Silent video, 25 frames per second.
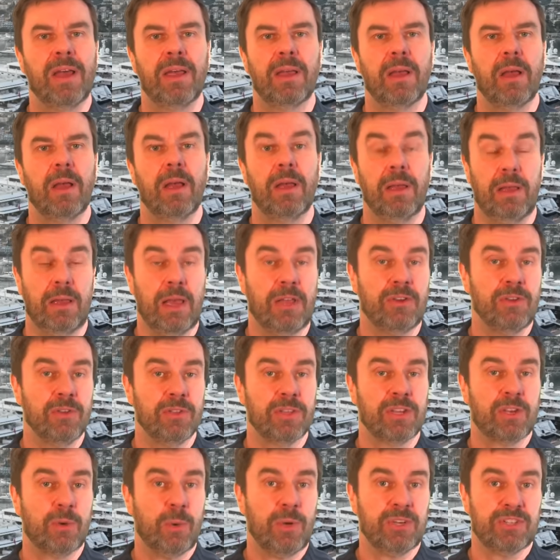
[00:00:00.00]
Uh, another
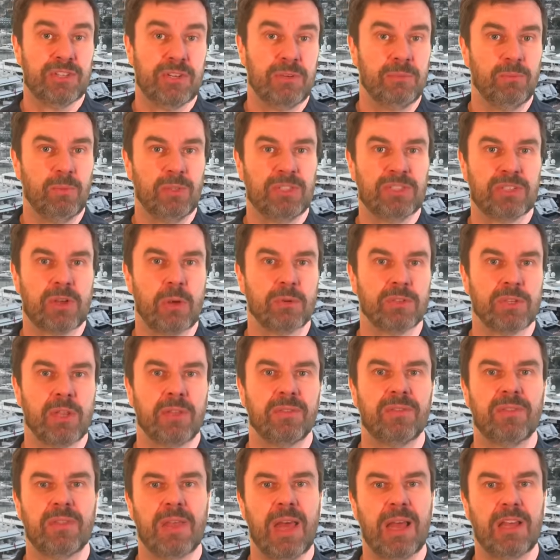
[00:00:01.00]
question which goes on
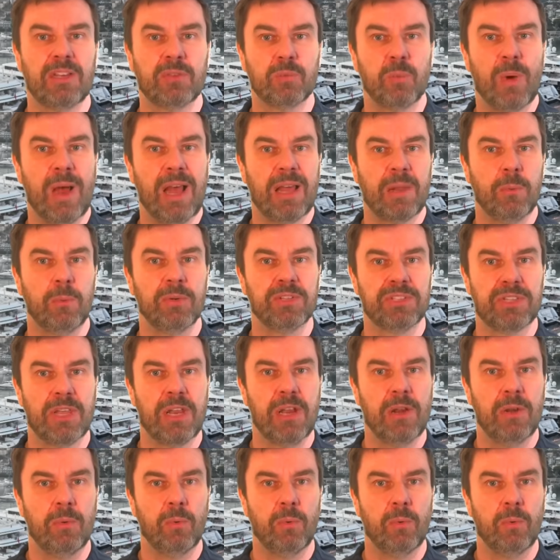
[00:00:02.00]
to that is why was there